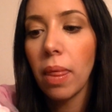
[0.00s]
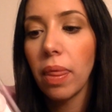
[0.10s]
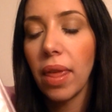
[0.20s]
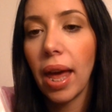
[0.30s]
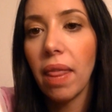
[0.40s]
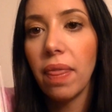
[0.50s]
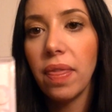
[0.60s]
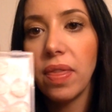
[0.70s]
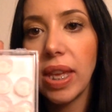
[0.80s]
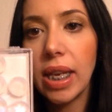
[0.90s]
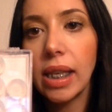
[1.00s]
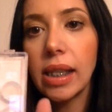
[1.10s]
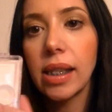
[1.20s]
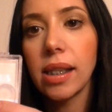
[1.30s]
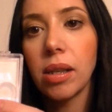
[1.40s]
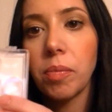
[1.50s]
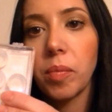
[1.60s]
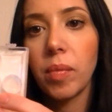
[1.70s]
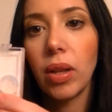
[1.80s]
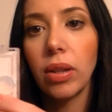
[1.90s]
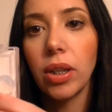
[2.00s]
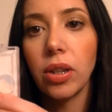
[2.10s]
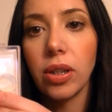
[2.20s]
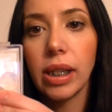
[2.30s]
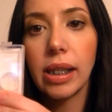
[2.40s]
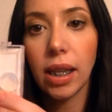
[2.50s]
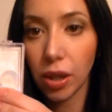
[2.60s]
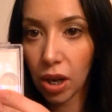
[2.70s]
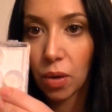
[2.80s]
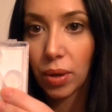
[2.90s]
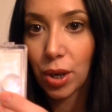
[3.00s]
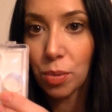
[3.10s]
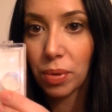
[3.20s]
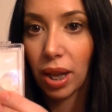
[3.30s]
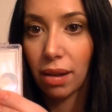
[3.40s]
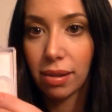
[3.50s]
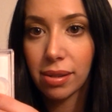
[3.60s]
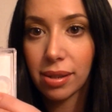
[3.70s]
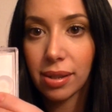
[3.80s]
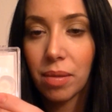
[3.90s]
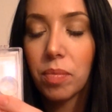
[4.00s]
that these little silicone earplugs,